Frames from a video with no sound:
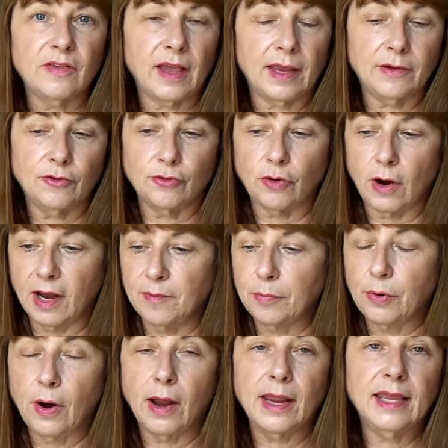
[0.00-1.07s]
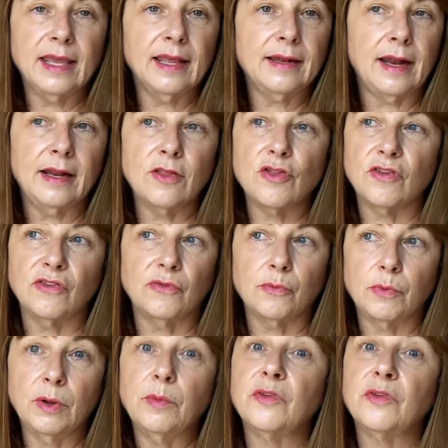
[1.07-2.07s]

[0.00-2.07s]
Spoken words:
I tried prying it, and it